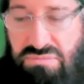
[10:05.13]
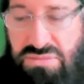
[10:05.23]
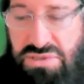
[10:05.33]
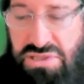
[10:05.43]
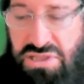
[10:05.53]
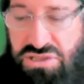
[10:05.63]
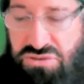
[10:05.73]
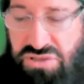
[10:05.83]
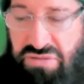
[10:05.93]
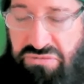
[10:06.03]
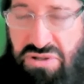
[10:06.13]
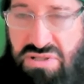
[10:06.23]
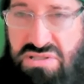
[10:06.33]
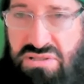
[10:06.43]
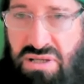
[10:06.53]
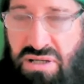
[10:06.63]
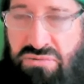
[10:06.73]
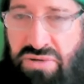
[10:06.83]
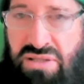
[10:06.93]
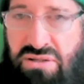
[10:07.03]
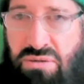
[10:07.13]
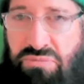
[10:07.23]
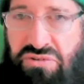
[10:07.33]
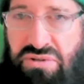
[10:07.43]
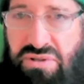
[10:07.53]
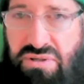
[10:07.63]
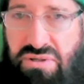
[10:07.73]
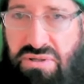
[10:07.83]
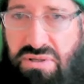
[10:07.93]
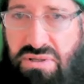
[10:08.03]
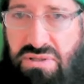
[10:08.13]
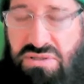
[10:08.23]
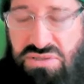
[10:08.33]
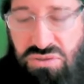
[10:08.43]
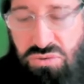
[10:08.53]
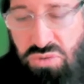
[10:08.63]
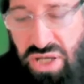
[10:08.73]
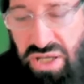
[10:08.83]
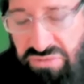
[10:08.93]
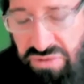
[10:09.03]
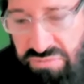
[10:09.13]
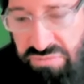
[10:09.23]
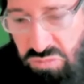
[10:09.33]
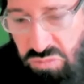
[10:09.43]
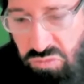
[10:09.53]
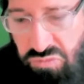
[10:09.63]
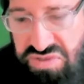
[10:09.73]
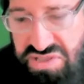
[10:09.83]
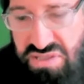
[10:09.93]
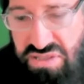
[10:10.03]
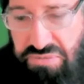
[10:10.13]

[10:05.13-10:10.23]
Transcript: this should give us a great comfort. So whoever moves